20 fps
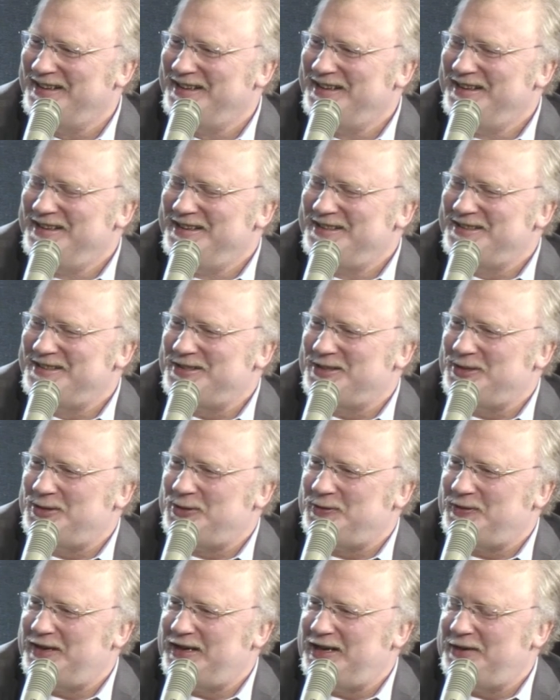Yeah.
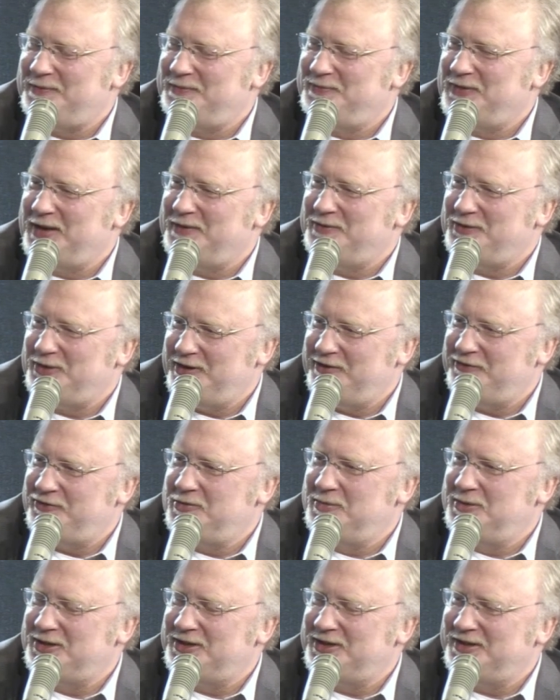So I'm very
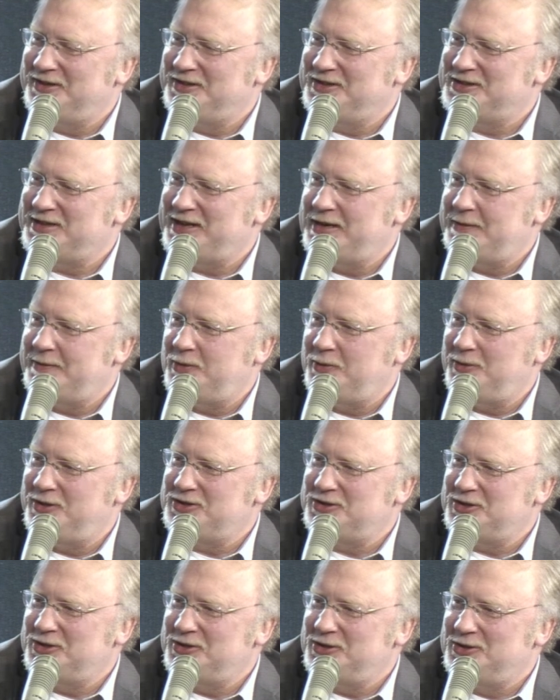familiar and excited about
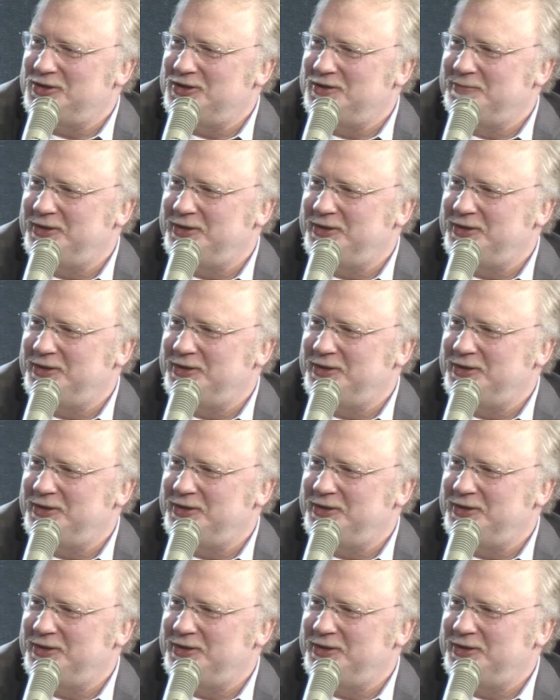what you're doing.